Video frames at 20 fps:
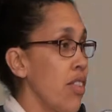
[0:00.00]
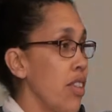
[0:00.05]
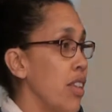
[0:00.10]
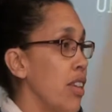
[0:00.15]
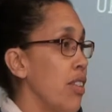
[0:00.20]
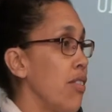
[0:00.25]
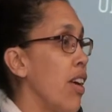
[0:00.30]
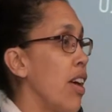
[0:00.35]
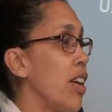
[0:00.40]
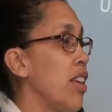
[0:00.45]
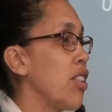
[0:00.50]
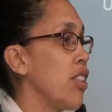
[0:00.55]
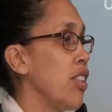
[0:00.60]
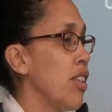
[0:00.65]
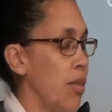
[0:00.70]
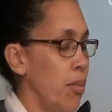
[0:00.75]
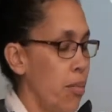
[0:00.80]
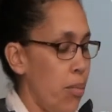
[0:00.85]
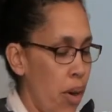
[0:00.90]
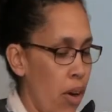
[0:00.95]

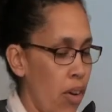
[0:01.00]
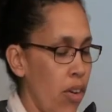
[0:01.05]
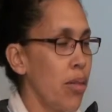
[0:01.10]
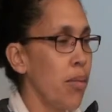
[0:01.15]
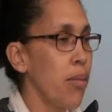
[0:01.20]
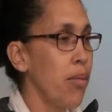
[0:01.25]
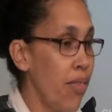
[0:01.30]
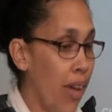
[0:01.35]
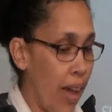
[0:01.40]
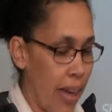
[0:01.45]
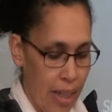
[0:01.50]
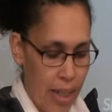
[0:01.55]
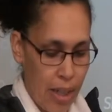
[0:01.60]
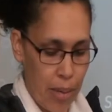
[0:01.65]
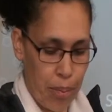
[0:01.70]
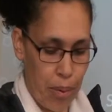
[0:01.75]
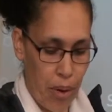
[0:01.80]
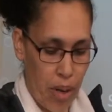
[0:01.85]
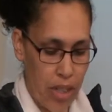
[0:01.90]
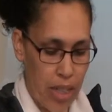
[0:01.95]
innovation program
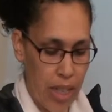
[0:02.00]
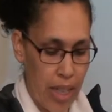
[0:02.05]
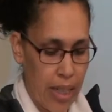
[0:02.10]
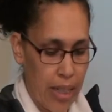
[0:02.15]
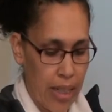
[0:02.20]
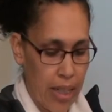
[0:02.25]
funded project.